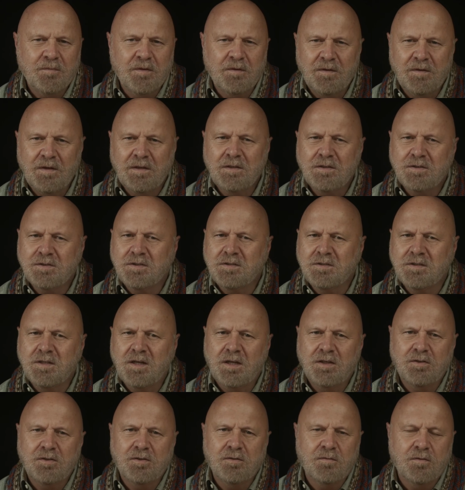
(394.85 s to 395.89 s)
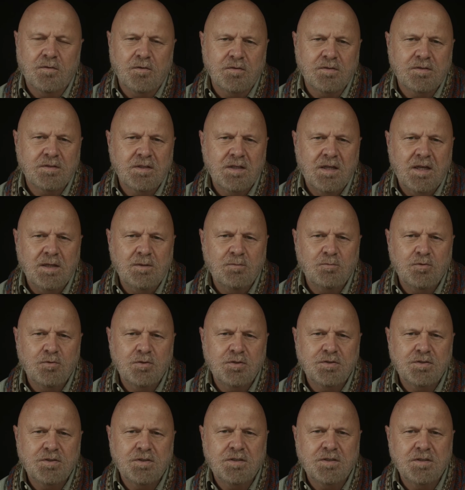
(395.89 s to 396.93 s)
If English is not your first
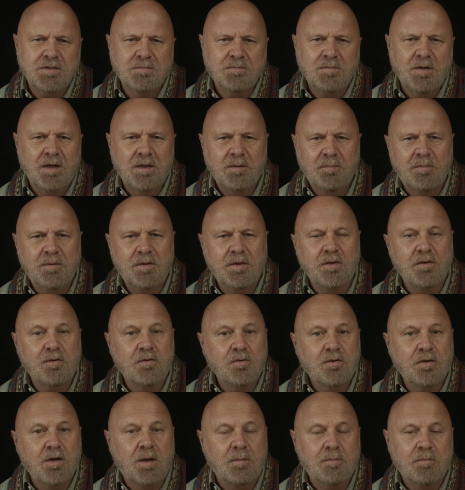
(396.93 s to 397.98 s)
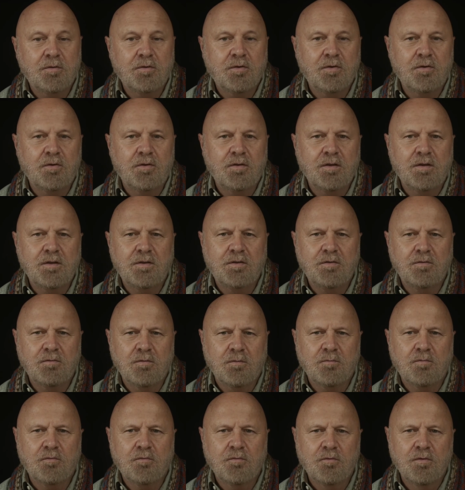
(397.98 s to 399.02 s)
language, this might be a good opportunity to
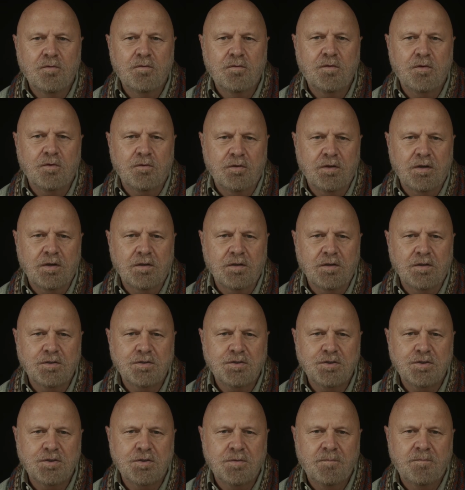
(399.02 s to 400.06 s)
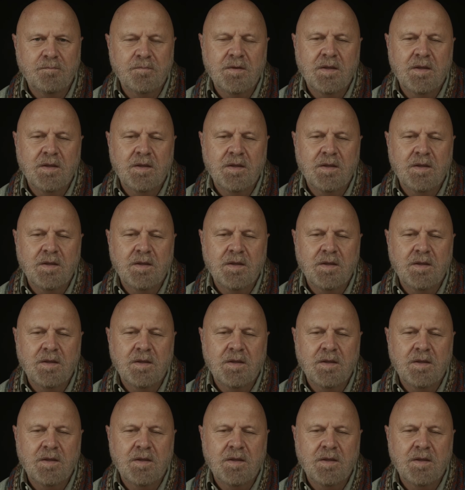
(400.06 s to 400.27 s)
improve your English.